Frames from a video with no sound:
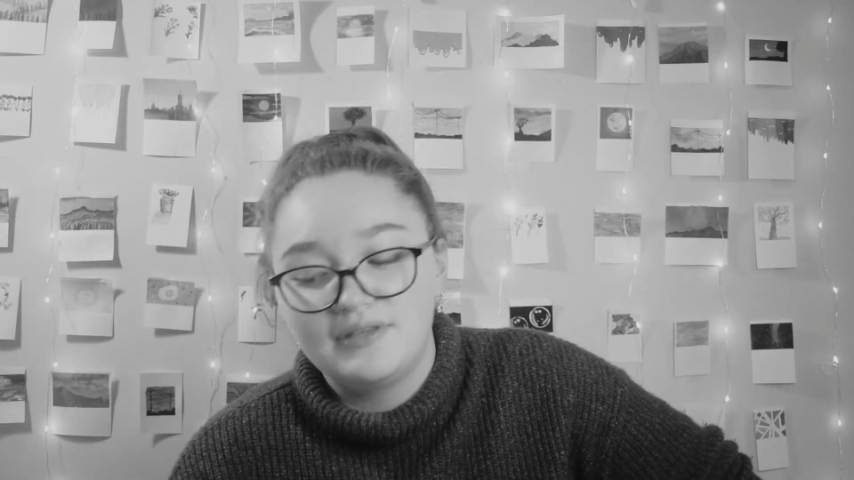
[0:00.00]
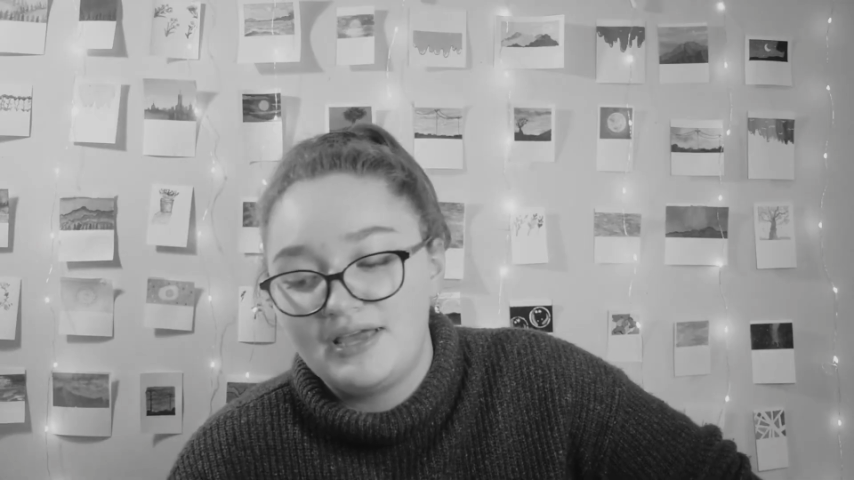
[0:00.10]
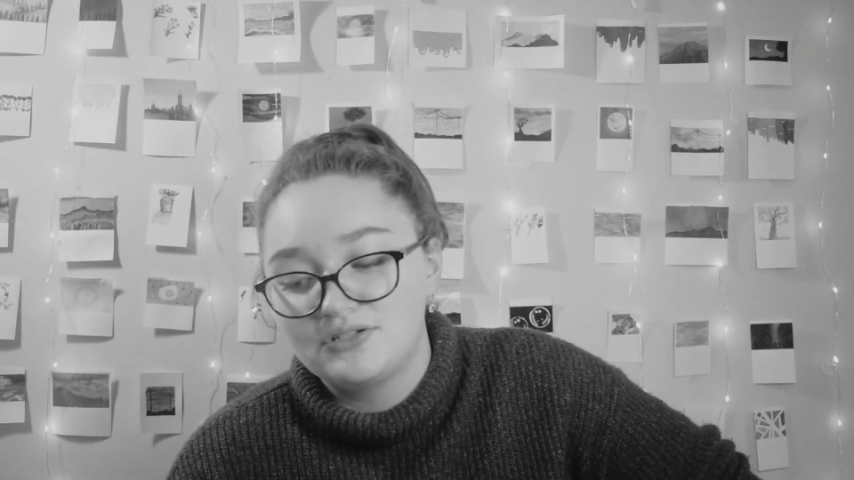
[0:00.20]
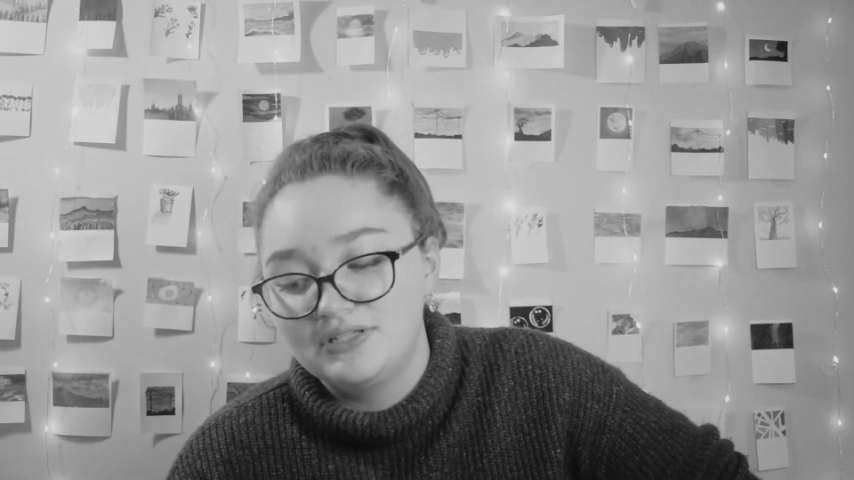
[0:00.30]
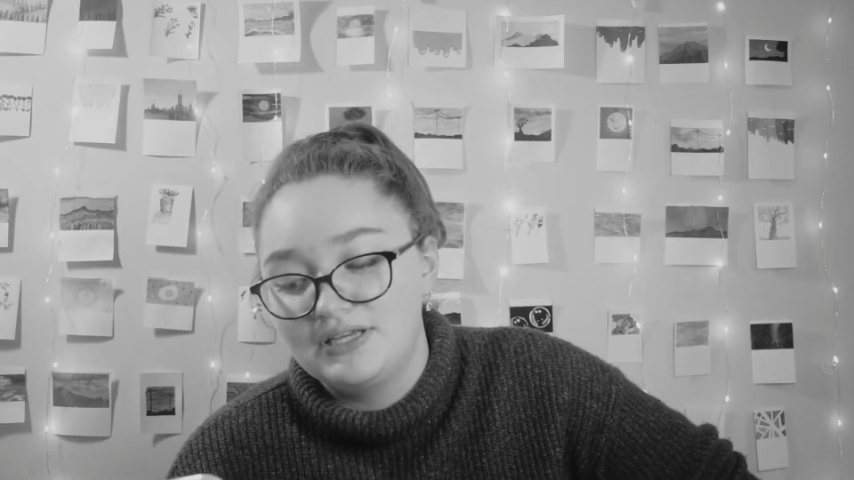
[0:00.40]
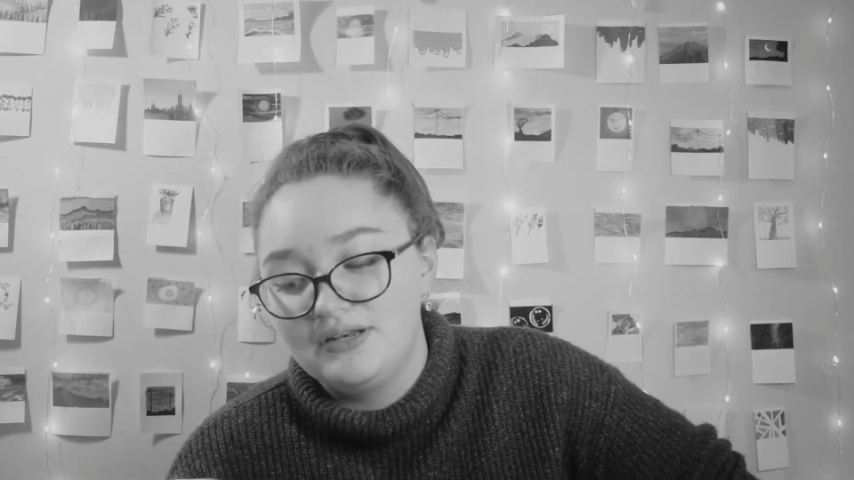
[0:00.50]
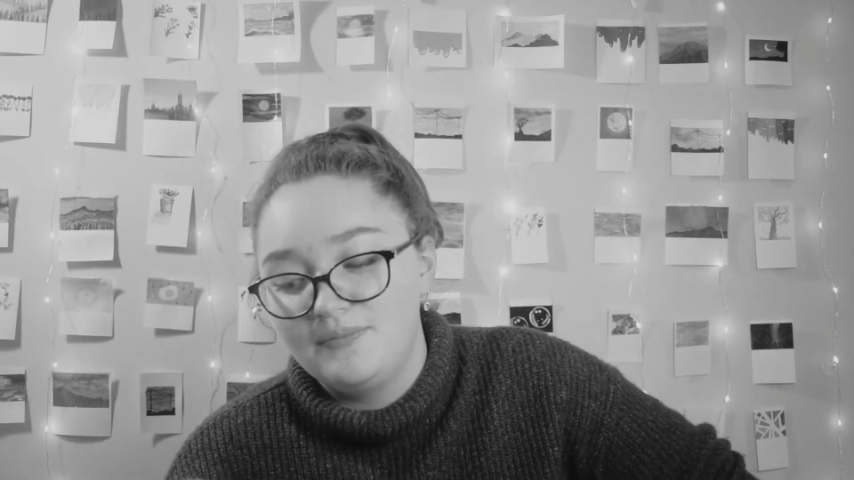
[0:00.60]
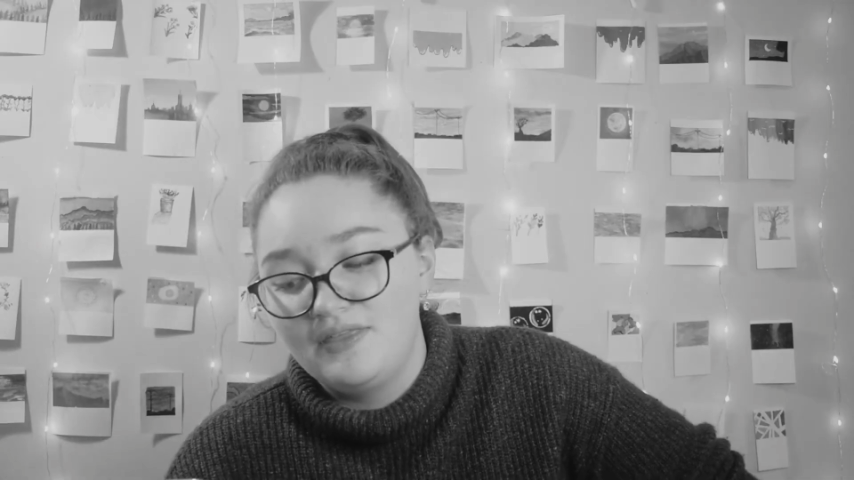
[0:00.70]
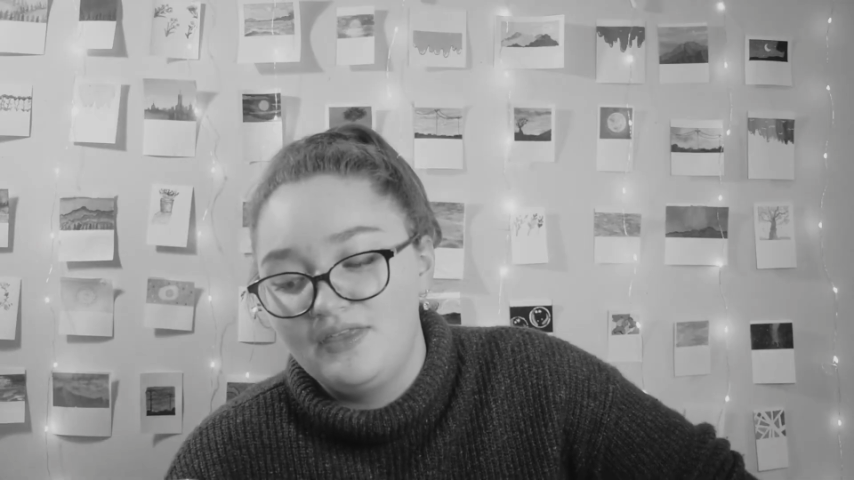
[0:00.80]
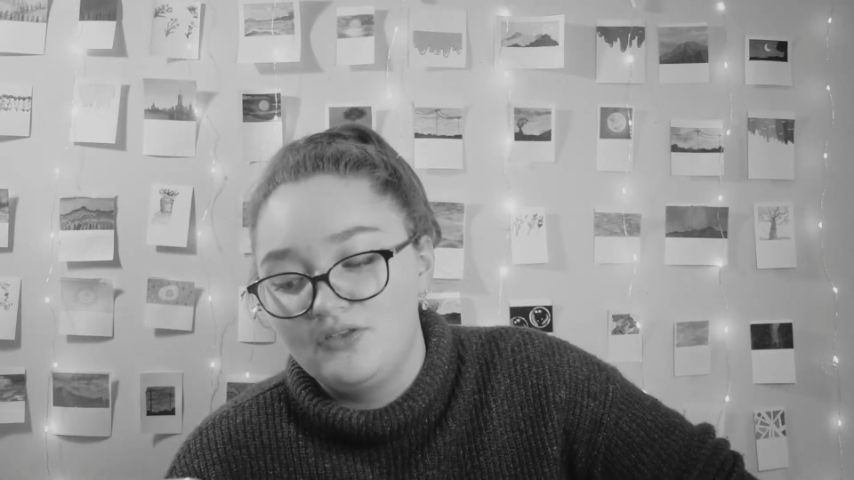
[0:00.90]
actually gonna
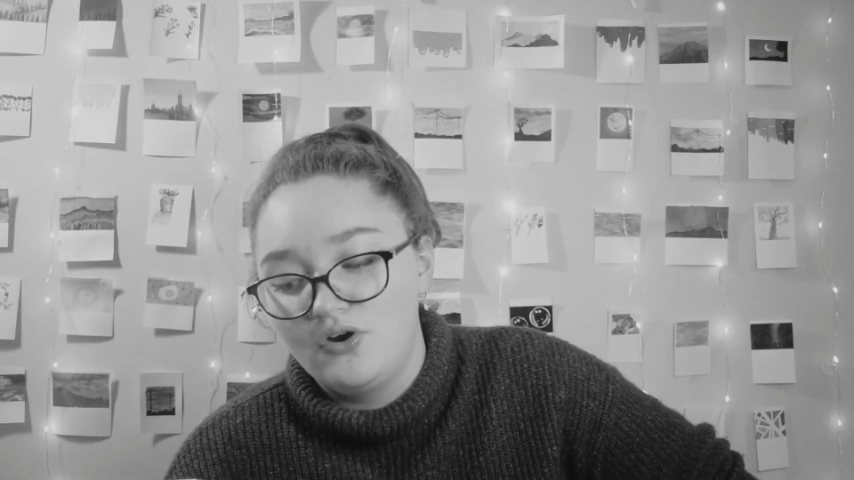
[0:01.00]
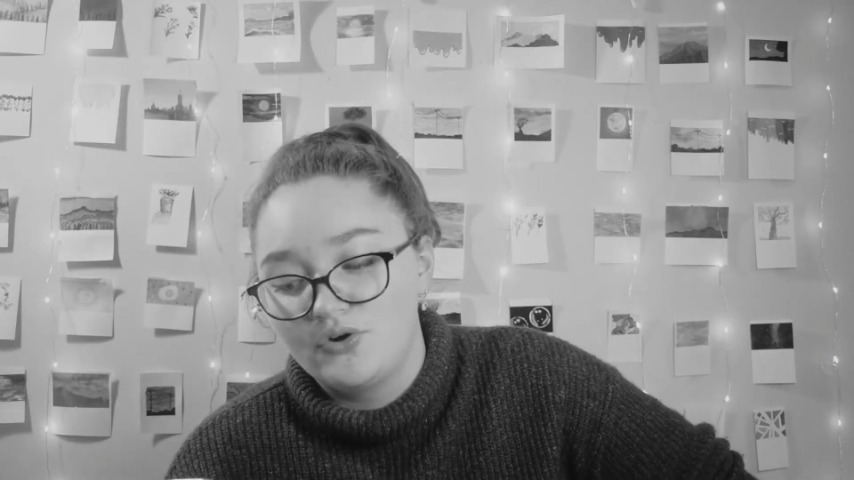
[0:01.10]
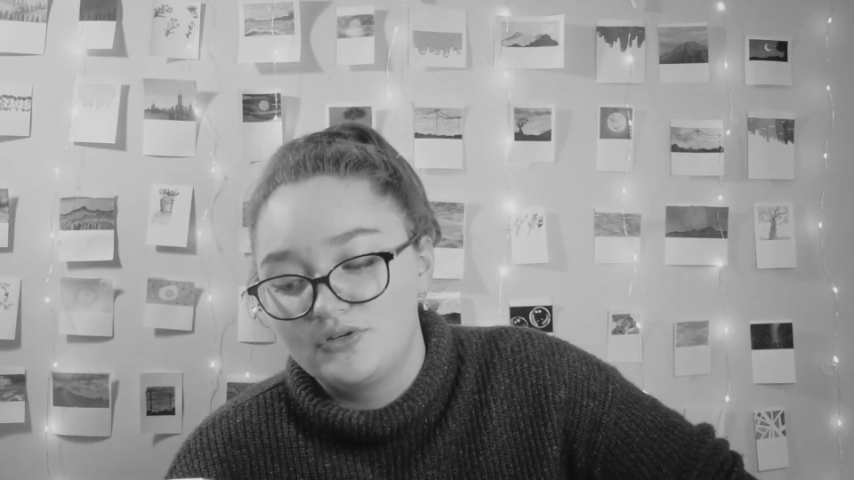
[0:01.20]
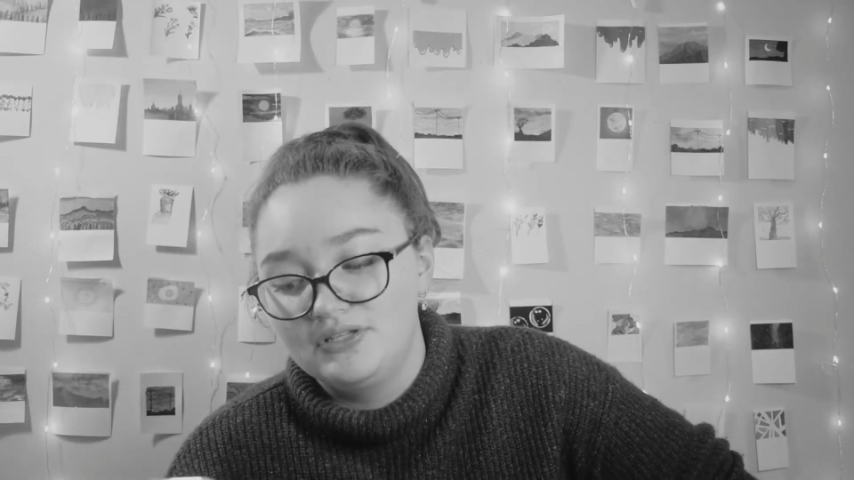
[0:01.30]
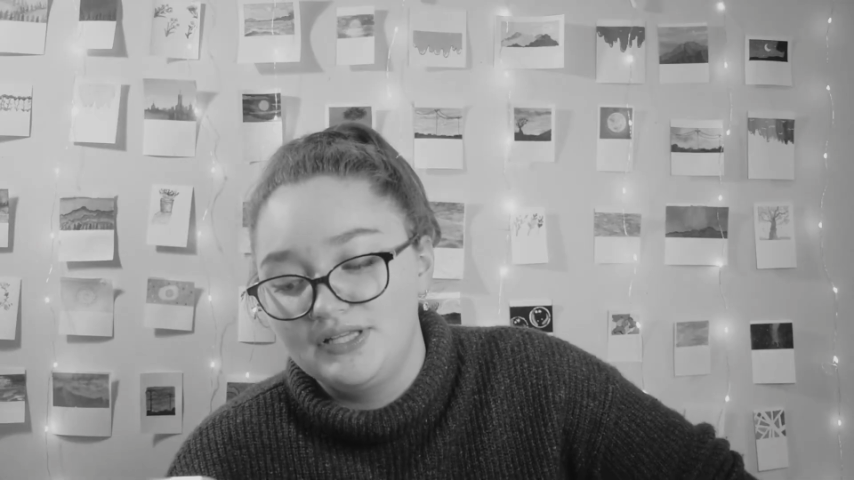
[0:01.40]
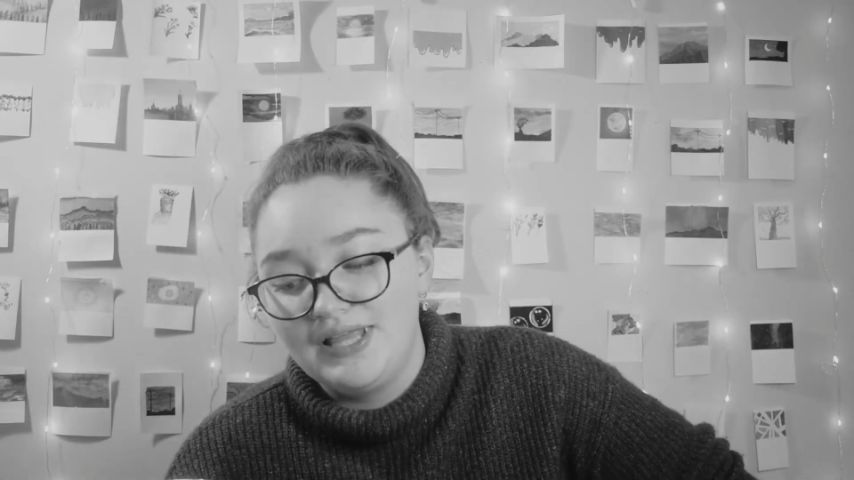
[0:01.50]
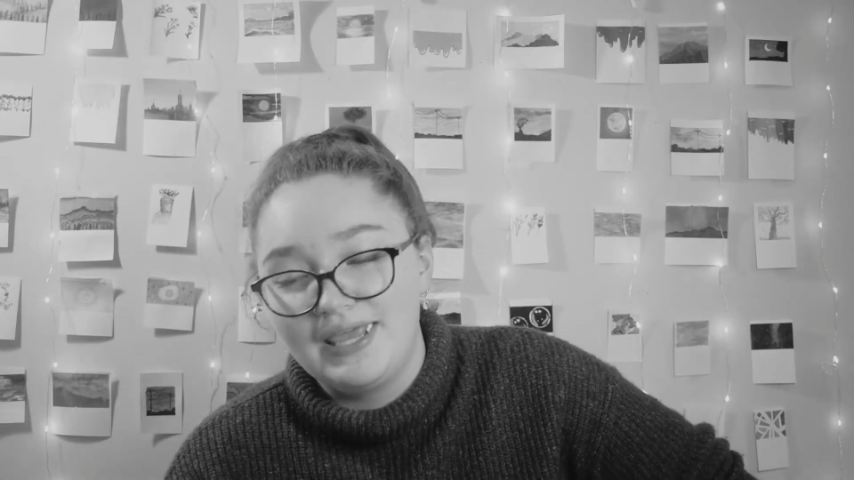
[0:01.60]
be this hard to,